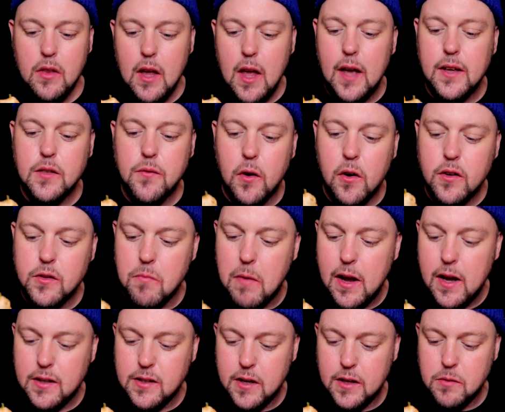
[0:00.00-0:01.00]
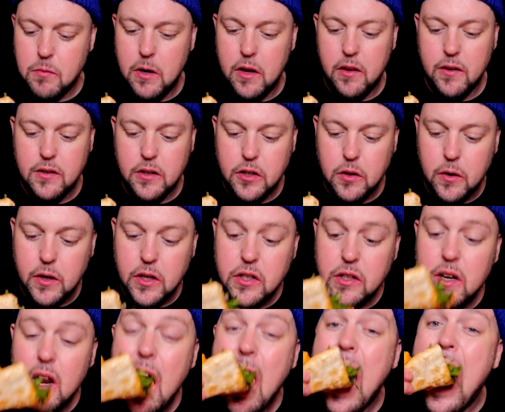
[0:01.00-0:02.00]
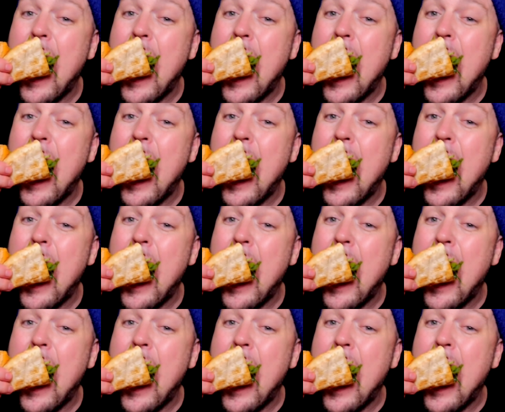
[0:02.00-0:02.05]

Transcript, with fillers: as far as my assessment of the situation